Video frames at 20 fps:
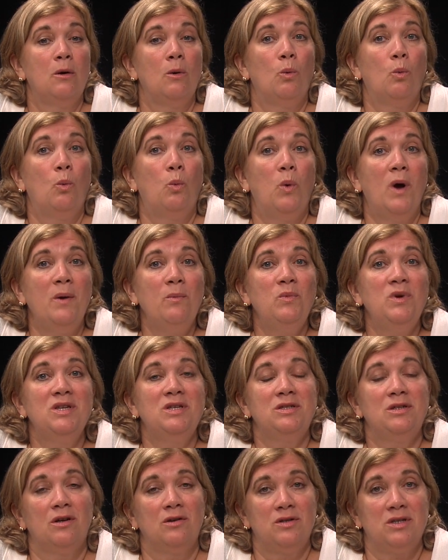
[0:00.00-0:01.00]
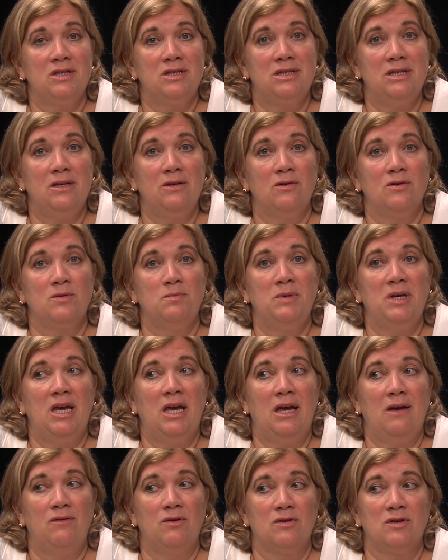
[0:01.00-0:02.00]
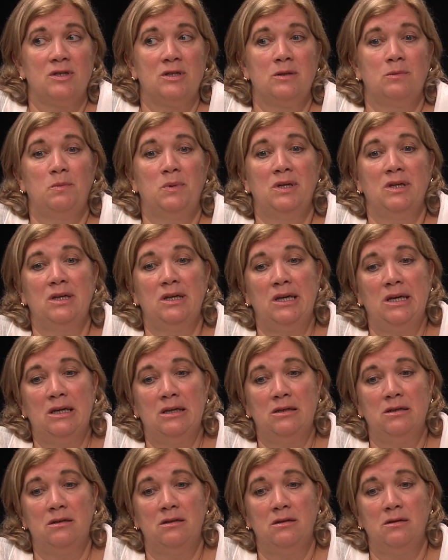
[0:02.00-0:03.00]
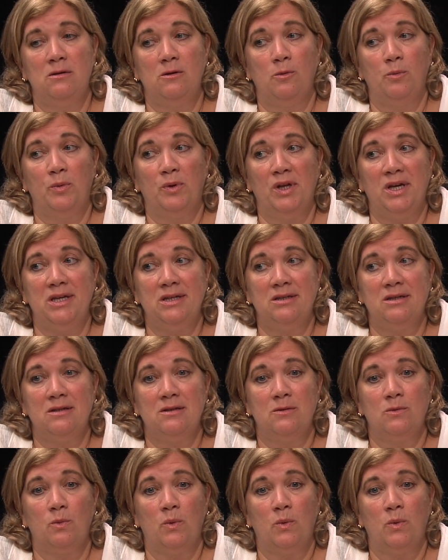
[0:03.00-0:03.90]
When we start to see those behaviors spilling into places